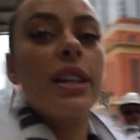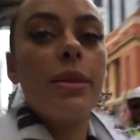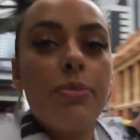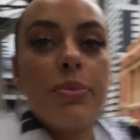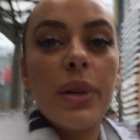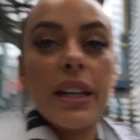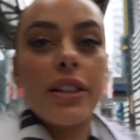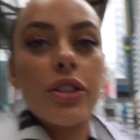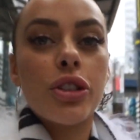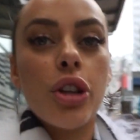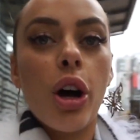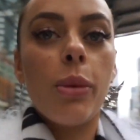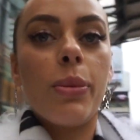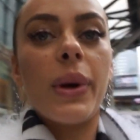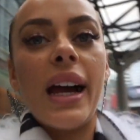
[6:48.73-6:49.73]
did a big
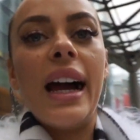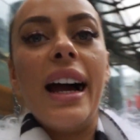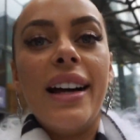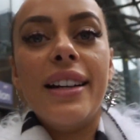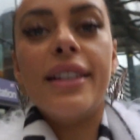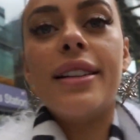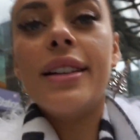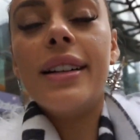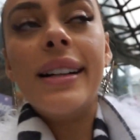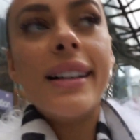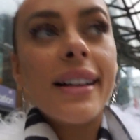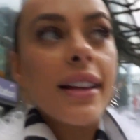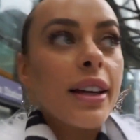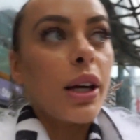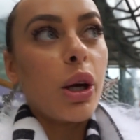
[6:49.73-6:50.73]
shop at
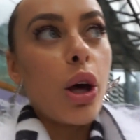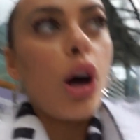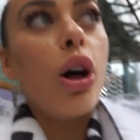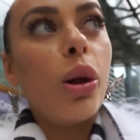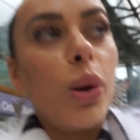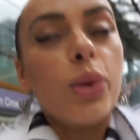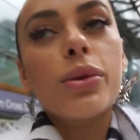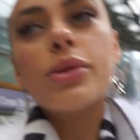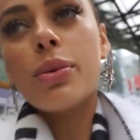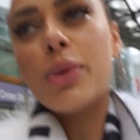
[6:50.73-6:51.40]
Coles.